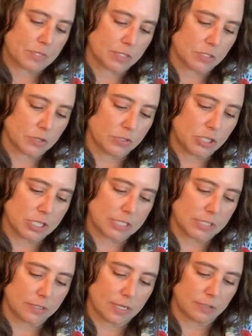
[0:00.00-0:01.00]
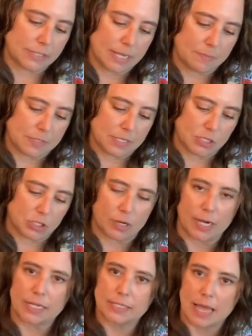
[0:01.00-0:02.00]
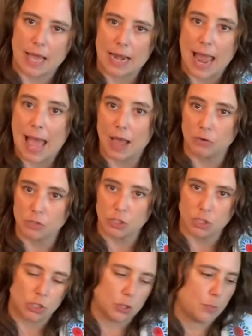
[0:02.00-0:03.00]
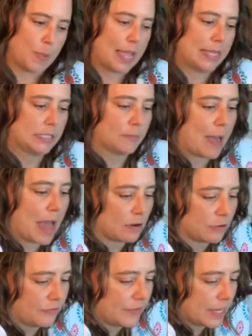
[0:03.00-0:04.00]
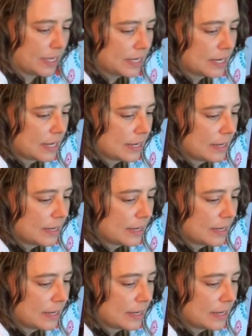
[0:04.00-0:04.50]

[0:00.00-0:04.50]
So just little tips and tricks on how to pace bottle feed.